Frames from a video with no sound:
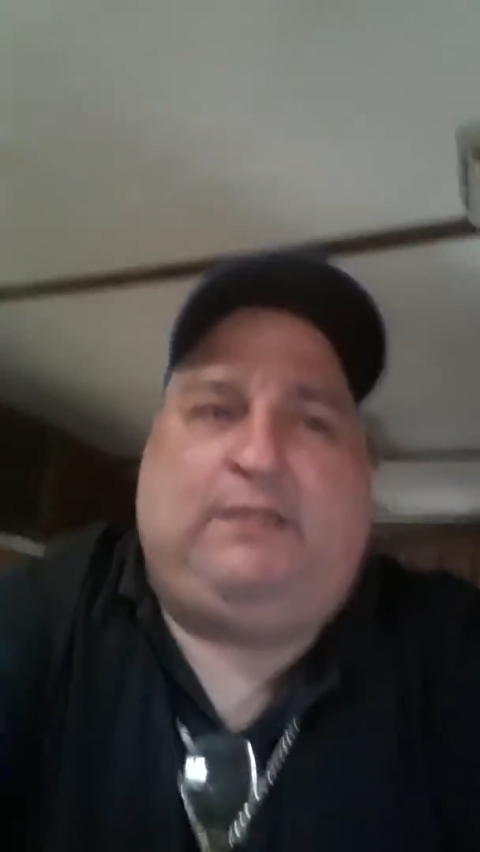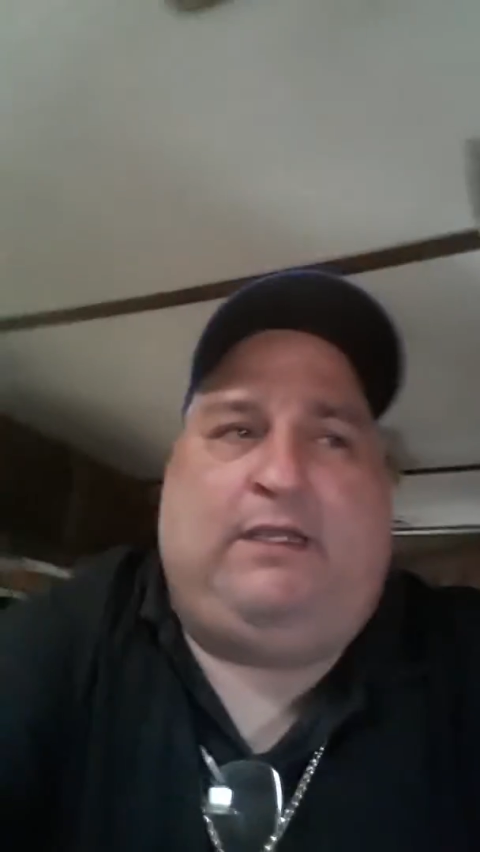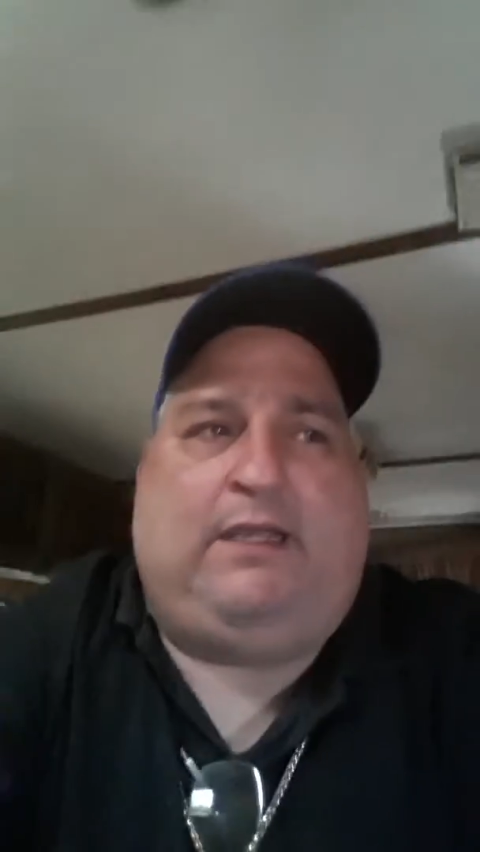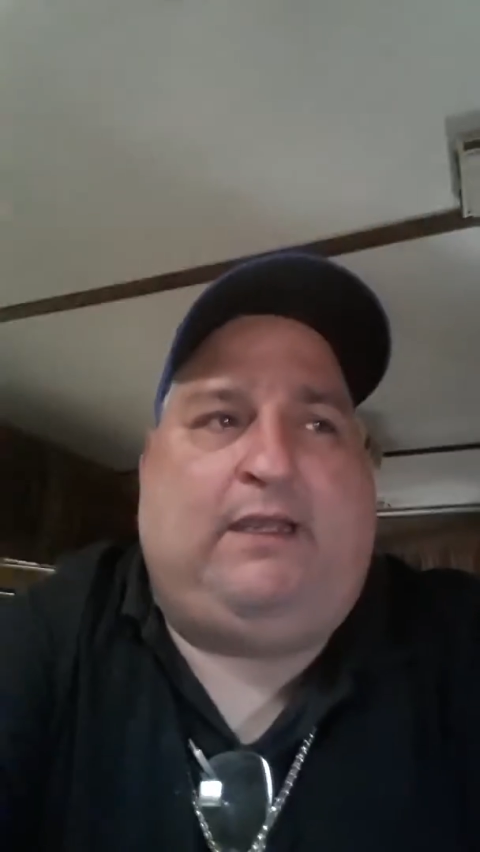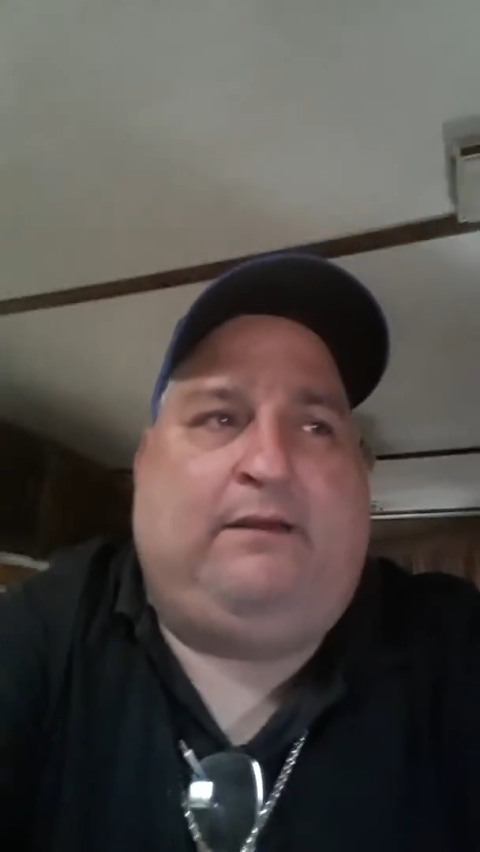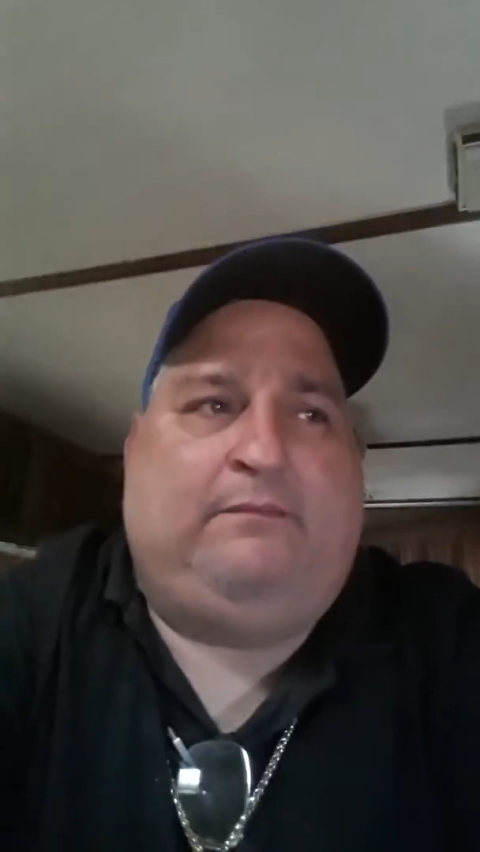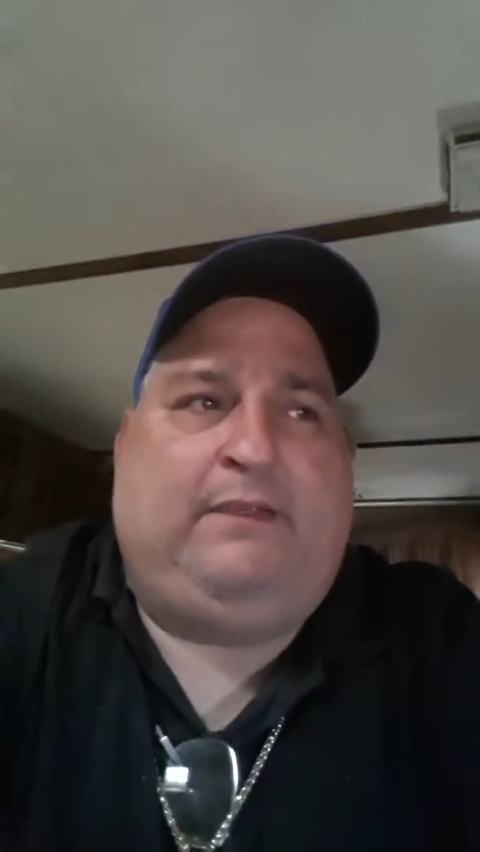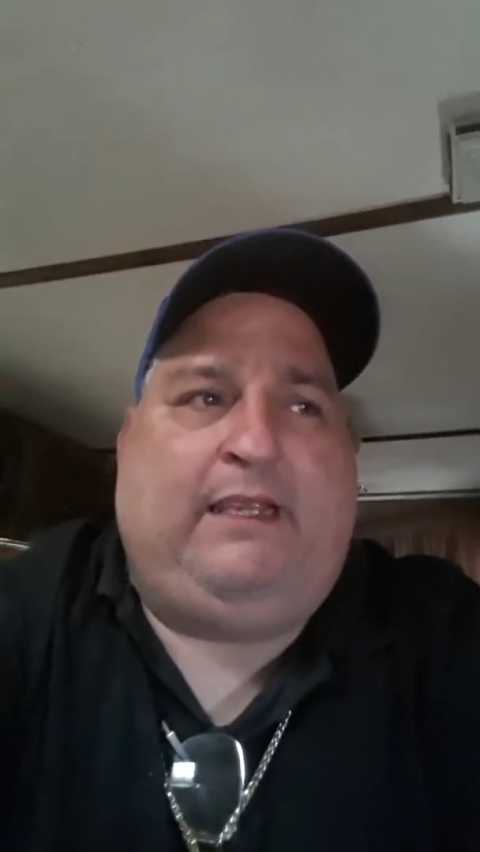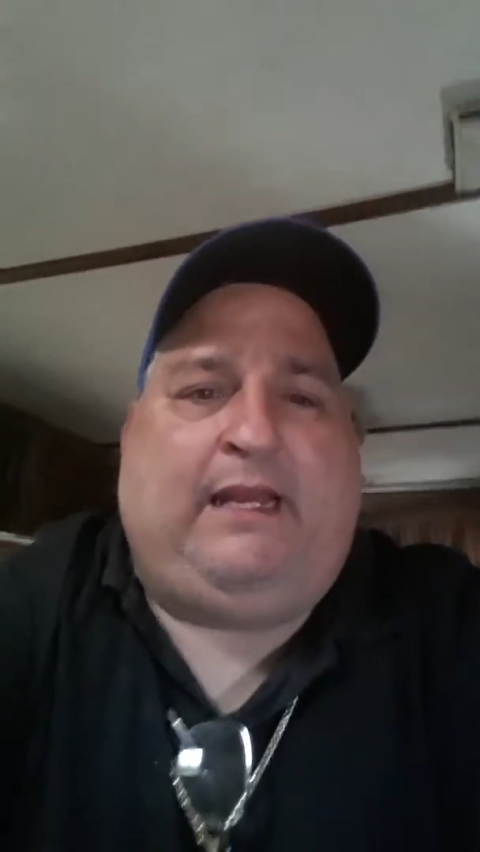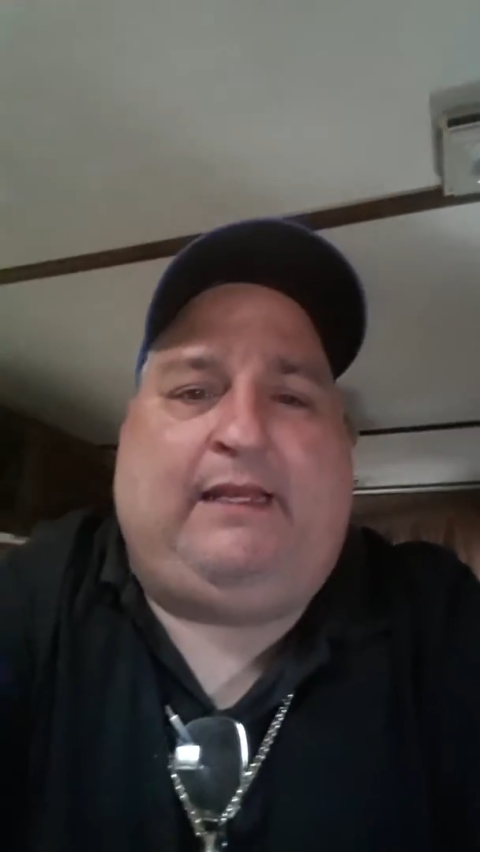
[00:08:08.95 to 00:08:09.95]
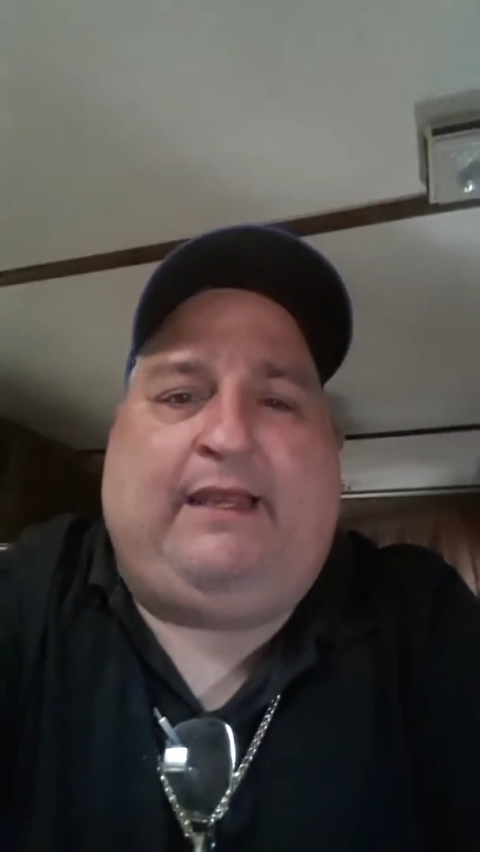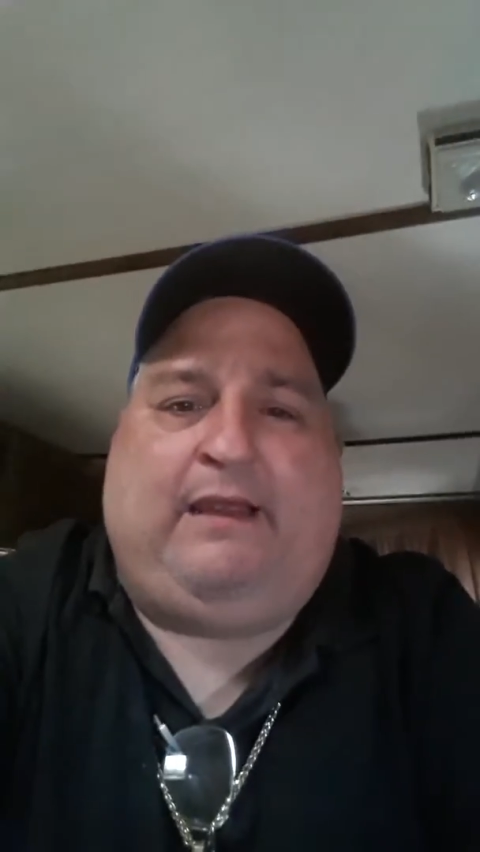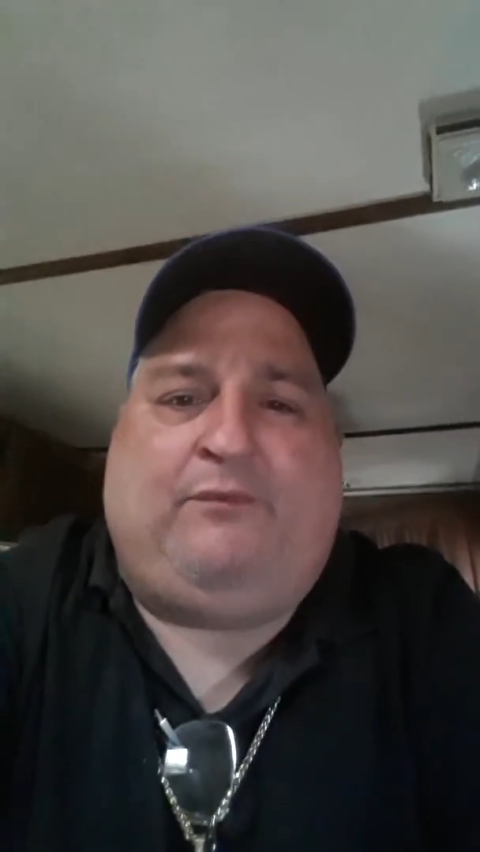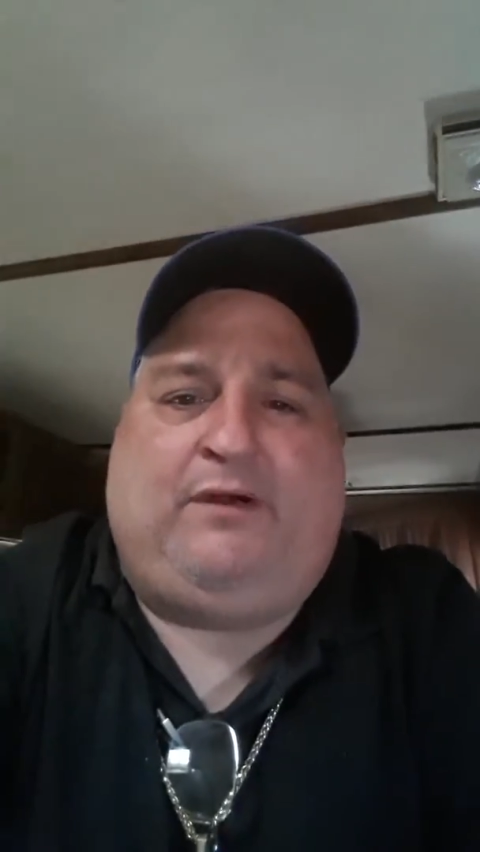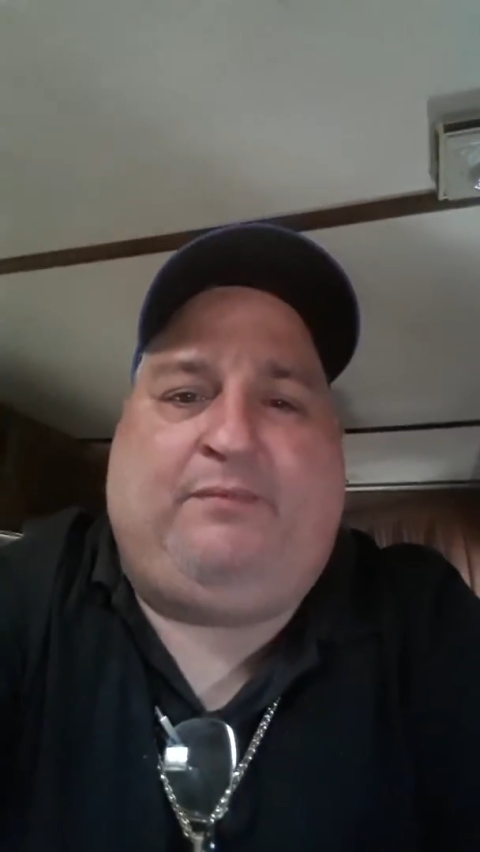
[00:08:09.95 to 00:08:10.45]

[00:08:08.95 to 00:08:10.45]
And I want to